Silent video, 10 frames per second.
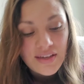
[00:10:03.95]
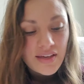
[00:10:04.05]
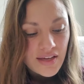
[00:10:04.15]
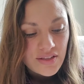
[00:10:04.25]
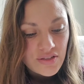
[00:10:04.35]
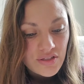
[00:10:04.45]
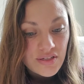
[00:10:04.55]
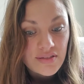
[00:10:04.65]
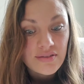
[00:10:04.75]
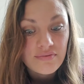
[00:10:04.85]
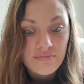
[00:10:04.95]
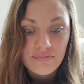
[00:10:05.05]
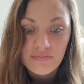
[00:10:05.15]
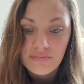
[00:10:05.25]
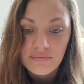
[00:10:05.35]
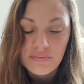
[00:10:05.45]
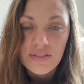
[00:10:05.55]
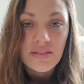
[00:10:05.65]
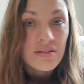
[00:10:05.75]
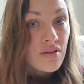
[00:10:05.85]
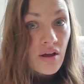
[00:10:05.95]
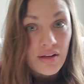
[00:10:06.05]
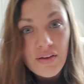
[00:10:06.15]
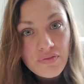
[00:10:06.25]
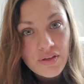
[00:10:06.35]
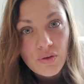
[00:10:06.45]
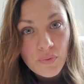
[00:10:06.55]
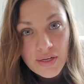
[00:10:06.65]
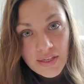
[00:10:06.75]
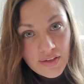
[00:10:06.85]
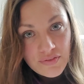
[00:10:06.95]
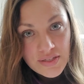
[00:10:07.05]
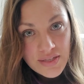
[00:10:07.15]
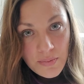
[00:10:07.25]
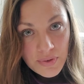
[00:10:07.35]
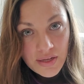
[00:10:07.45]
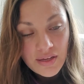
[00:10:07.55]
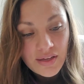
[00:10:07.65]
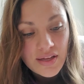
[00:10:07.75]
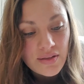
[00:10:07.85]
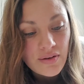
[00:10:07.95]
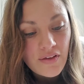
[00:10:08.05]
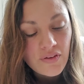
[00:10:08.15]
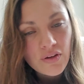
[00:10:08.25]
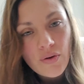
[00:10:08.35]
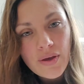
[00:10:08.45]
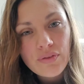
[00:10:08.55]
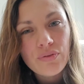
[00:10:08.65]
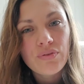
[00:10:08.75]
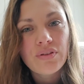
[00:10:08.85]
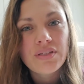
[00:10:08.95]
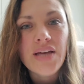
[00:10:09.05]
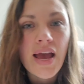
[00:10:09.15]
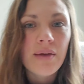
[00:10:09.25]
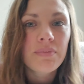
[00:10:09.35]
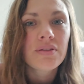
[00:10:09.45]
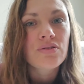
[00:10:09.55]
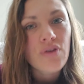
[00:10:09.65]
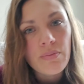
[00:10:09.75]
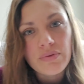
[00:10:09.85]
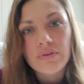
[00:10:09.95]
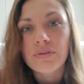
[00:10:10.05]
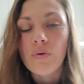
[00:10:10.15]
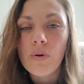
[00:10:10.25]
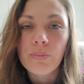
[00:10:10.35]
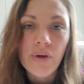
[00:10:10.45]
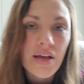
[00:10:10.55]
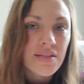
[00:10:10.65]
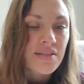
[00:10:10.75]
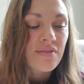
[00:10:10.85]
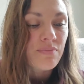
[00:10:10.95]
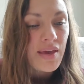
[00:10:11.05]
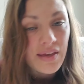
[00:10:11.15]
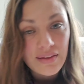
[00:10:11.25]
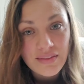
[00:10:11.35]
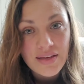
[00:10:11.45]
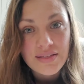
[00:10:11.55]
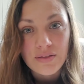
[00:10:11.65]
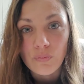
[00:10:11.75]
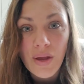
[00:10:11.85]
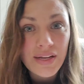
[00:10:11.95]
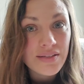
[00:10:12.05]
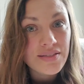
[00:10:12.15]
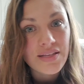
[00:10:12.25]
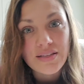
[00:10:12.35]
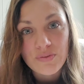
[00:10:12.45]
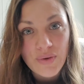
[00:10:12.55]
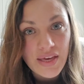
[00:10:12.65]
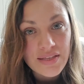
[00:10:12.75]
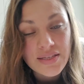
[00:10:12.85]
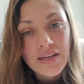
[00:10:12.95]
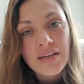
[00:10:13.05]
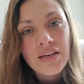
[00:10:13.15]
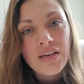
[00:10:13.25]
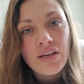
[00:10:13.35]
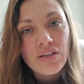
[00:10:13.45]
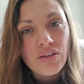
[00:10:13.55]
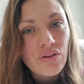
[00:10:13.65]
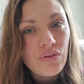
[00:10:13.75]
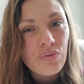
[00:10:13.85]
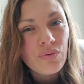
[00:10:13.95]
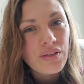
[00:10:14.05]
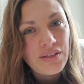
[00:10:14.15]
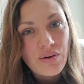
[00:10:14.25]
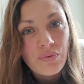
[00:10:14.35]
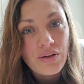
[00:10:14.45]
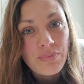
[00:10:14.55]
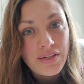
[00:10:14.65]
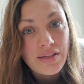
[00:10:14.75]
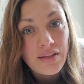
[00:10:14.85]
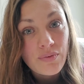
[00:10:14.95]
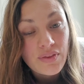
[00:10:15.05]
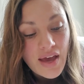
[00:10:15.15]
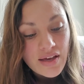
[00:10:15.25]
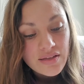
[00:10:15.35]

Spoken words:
It's just not a gift that you want to give to somebody. And if you're going through the time and the trouble and the whole process of making this and waiting 6 weeks, you really don't want to be dealing with that.